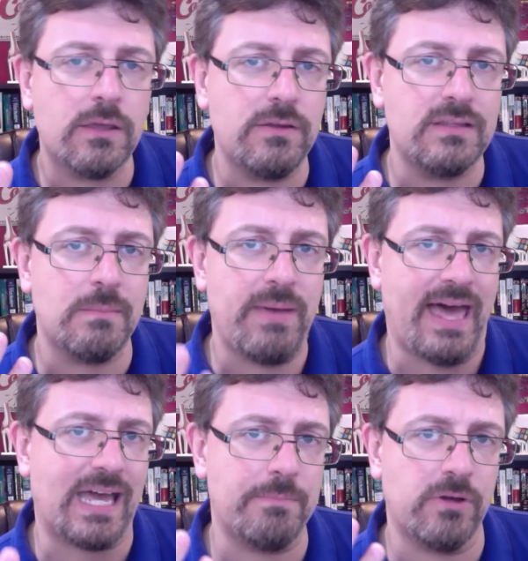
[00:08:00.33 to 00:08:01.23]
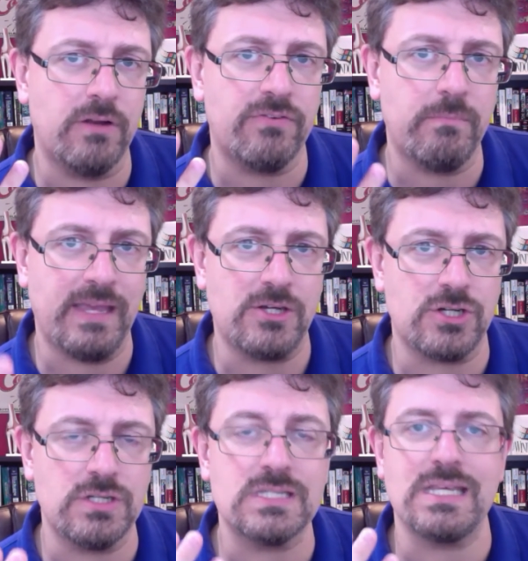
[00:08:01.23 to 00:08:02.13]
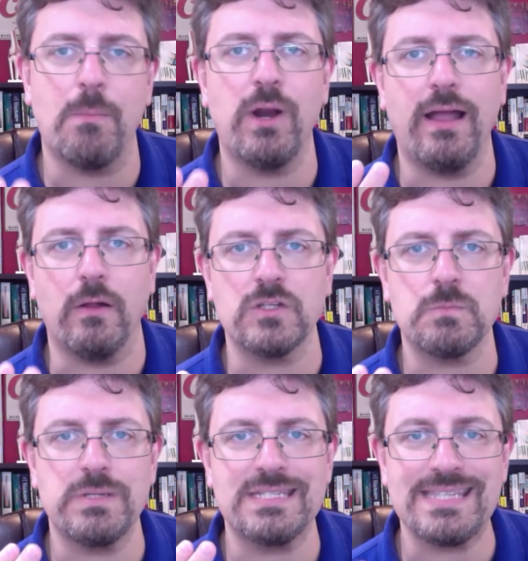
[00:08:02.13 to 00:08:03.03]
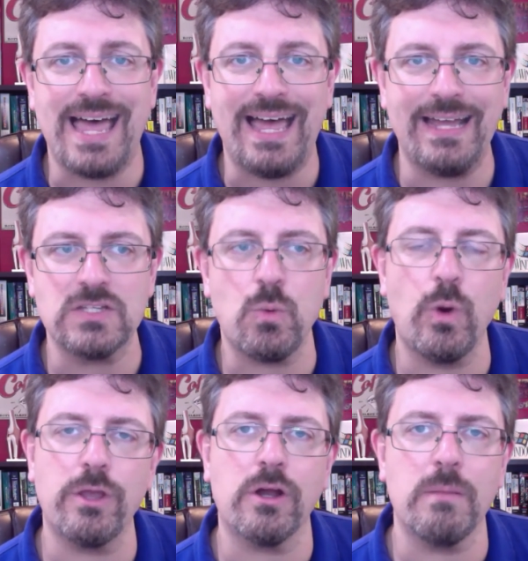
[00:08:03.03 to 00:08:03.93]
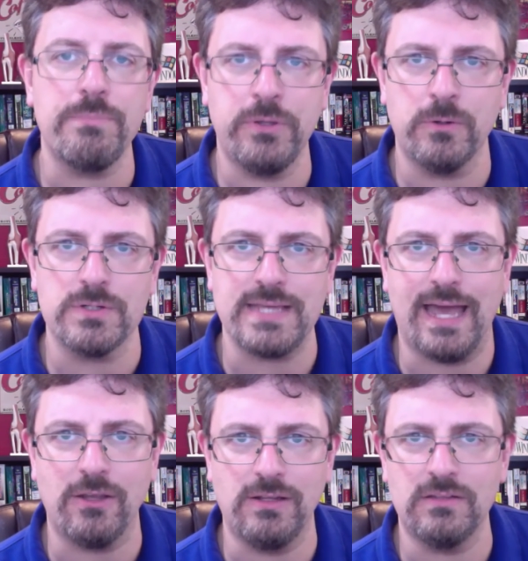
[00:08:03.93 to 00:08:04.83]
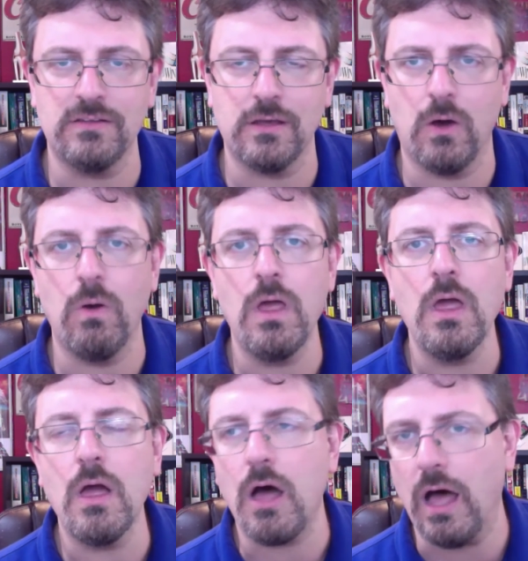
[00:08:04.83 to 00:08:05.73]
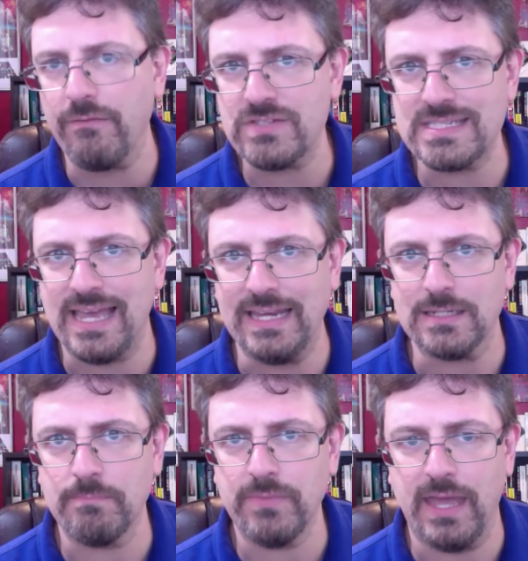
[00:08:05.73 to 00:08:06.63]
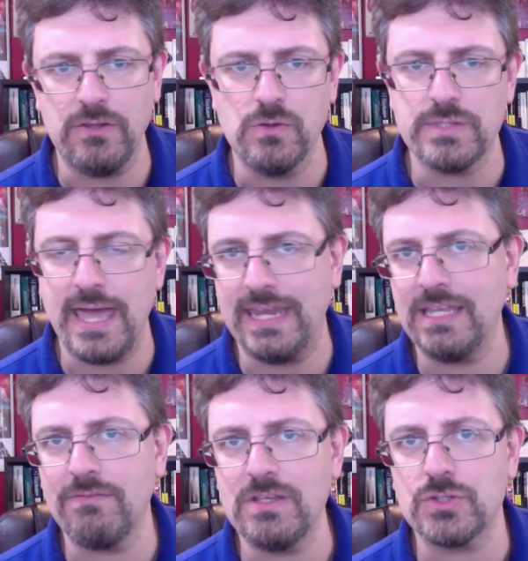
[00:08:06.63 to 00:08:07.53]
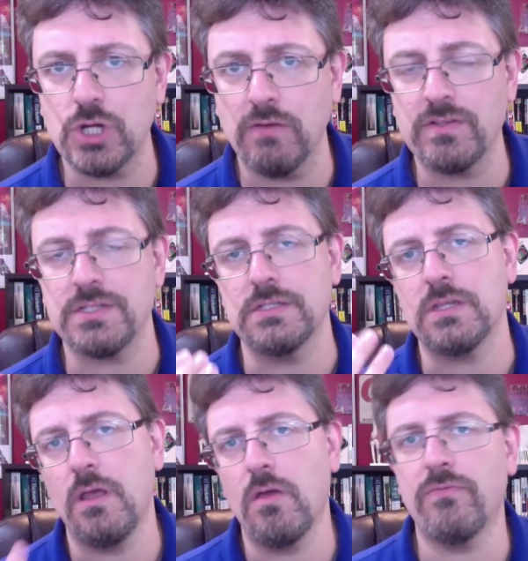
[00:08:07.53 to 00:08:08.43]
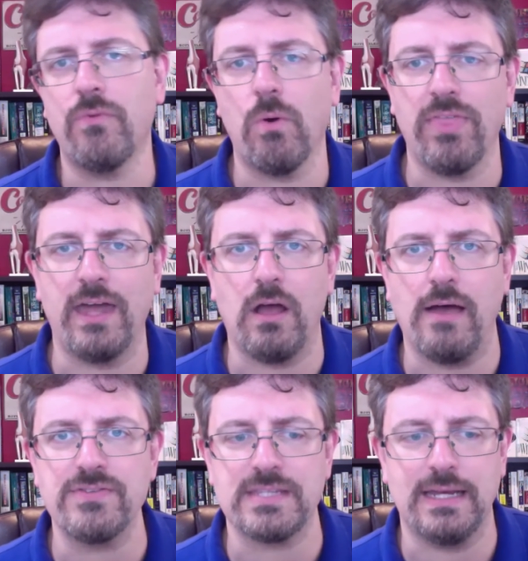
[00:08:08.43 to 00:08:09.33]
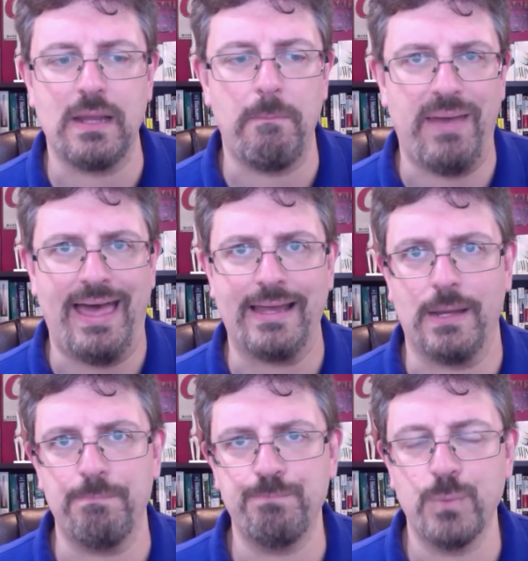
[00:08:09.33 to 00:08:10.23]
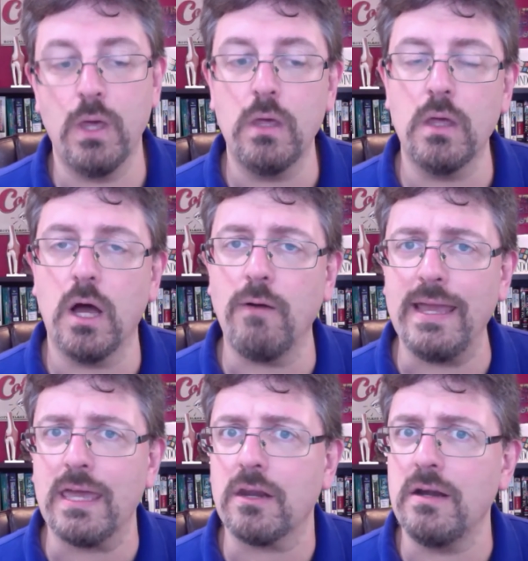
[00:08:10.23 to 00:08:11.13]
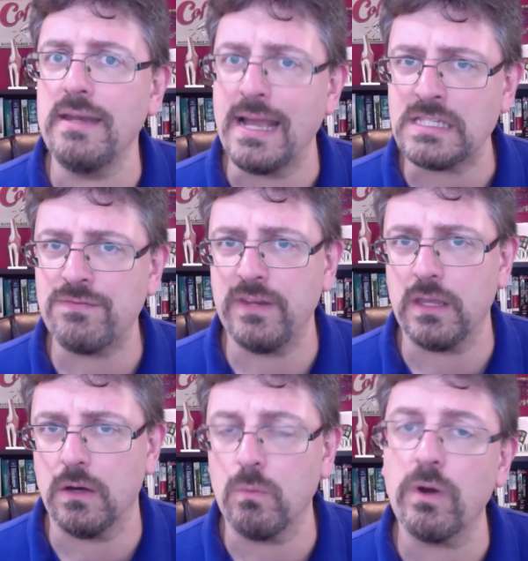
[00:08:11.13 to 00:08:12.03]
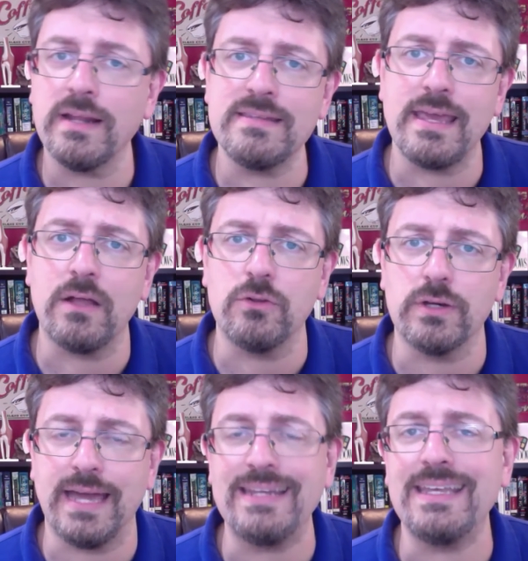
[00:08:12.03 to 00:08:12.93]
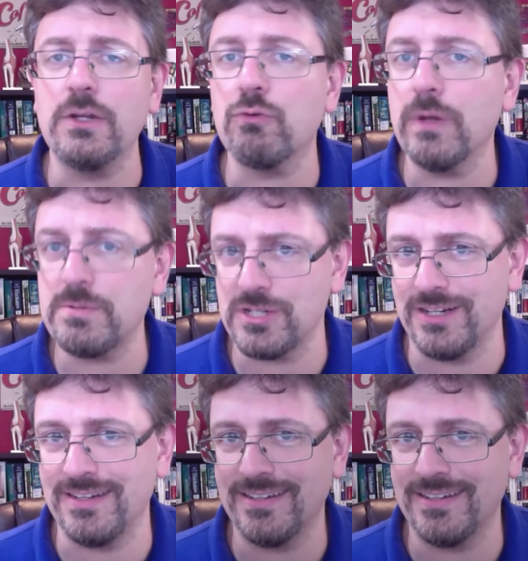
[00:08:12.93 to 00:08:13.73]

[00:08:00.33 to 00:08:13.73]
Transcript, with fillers: you need to back up your information somewhere else besides where your computer's at. You need to go offsite and use any of these services for that offsite backup. All right, in our next video, we're going to take a look at encryption.